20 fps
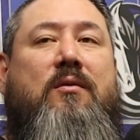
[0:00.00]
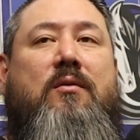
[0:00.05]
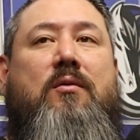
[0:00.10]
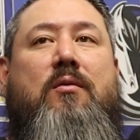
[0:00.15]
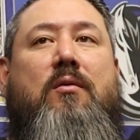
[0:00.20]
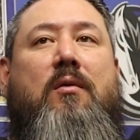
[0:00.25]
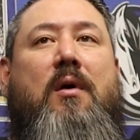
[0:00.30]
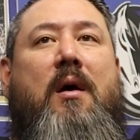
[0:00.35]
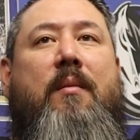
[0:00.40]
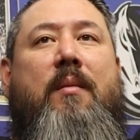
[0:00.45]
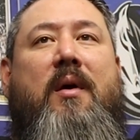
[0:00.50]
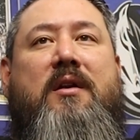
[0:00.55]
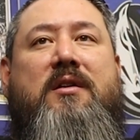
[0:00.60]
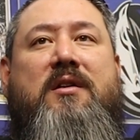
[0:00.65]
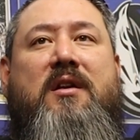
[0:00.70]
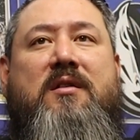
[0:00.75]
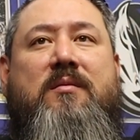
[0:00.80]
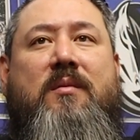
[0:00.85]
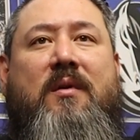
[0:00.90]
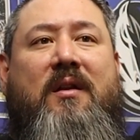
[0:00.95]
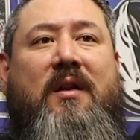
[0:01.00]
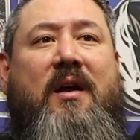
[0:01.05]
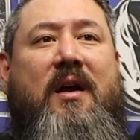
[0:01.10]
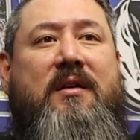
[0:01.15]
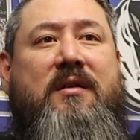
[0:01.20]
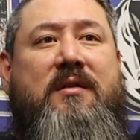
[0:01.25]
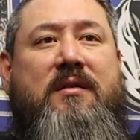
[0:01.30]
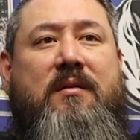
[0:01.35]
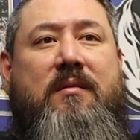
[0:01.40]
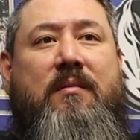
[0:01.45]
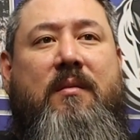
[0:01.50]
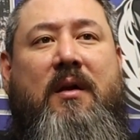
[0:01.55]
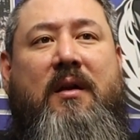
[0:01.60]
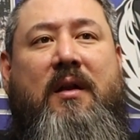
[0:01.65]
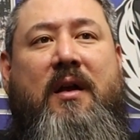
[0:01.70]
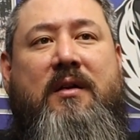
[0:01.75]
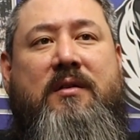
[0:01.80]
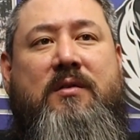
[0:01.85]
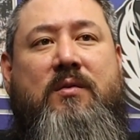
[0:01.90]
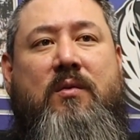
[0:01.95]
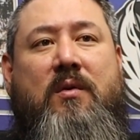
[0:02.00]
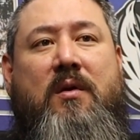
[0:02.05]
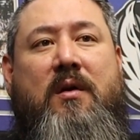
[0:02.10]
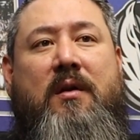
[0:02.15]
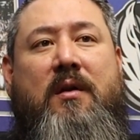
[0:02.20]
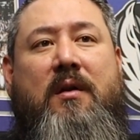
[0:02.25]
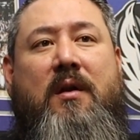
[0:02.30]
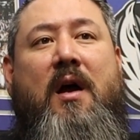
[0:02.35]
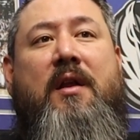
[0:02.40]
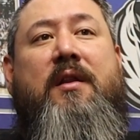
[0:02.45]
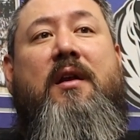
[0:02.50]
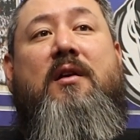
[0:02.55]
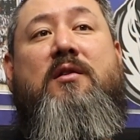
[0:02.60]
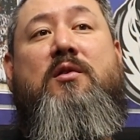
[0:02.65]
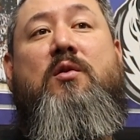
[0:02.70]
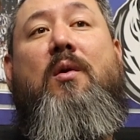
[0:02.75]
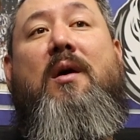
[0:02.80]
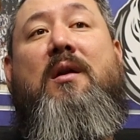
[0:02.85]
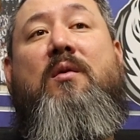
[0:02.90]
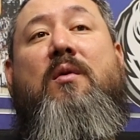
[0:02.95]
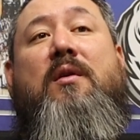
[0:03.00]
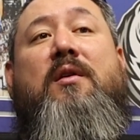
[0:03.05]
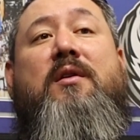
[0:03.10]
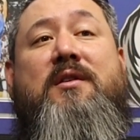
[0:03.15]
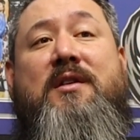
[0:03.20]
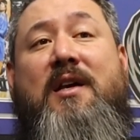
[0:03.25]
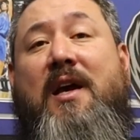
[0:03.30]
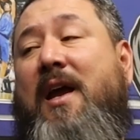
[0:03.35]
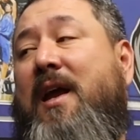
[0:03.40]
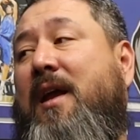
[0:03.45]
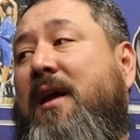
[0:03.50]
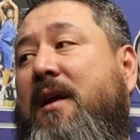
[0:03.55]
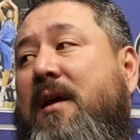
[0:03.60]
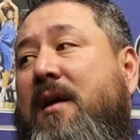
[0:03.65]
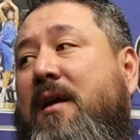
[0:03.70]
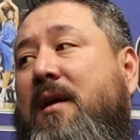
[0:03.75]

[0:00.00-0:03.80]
Ooh, I might change my last one. I thought it was who I'd rather take.